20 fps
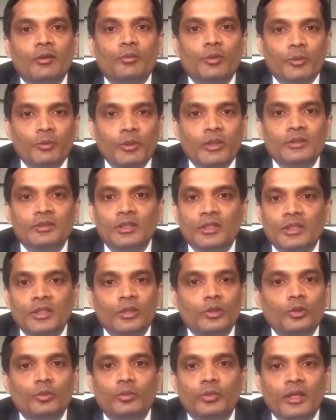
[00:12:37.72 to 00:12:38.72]
coming
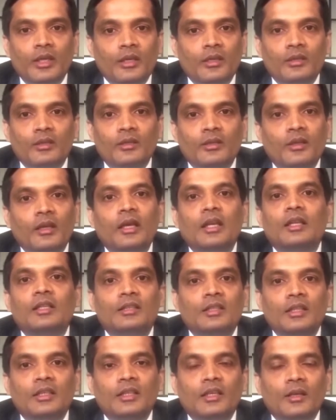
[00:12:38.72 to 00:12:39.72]
to next
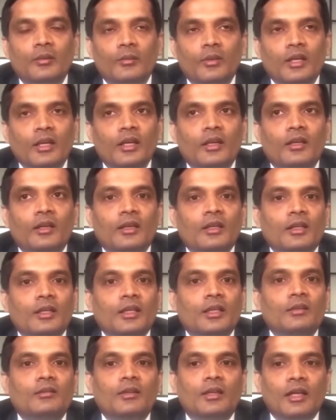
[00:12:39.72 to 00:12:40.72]
person is
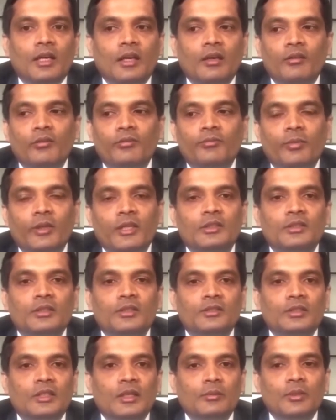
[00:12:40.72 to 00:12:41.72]
rohit
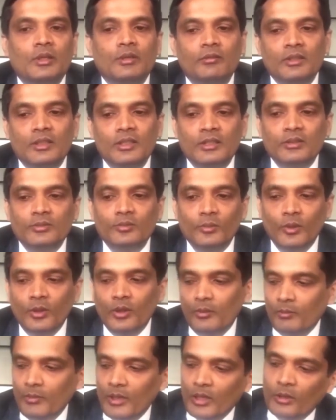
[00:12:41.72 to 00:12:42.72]
dhyani uh,
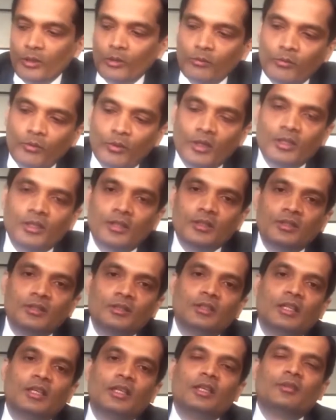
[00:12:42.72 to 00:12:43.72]
who is asking can,
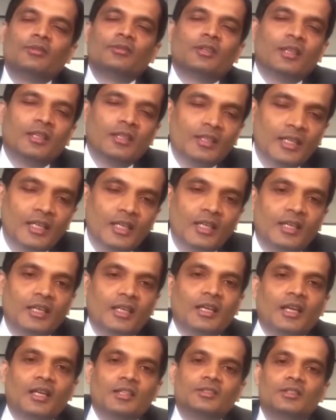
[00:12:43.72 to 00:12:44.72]
how can
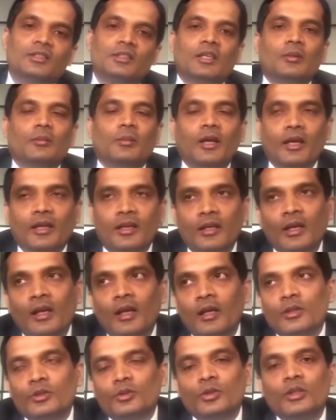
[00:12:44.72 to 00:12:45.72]
neck and back pain
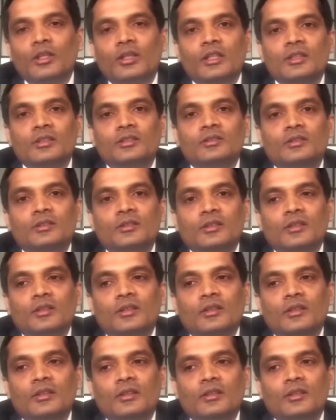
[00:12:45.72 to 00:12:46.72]
be prevented i think i
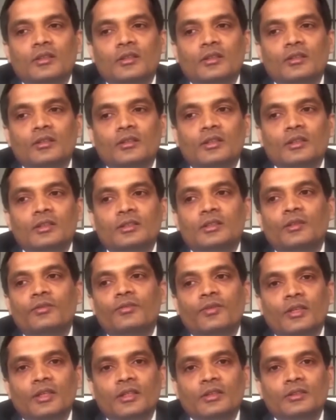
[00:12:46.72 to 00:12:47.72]
just finished
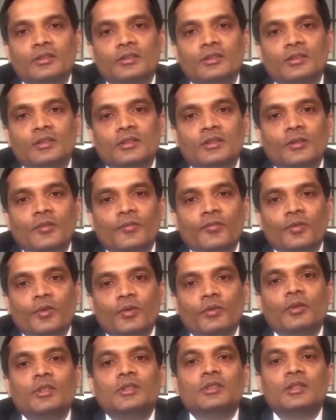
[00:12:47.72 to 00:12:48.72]
talking about it i think one of
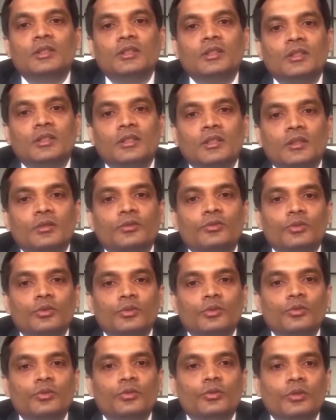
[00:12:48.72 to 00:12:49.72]
the best exercises
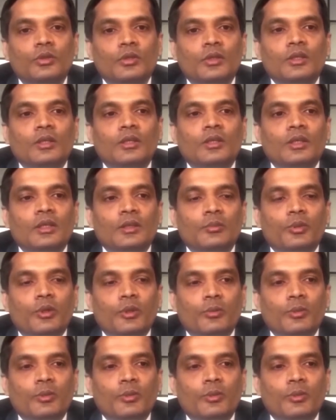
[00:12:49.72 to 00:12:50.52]
to do is yoga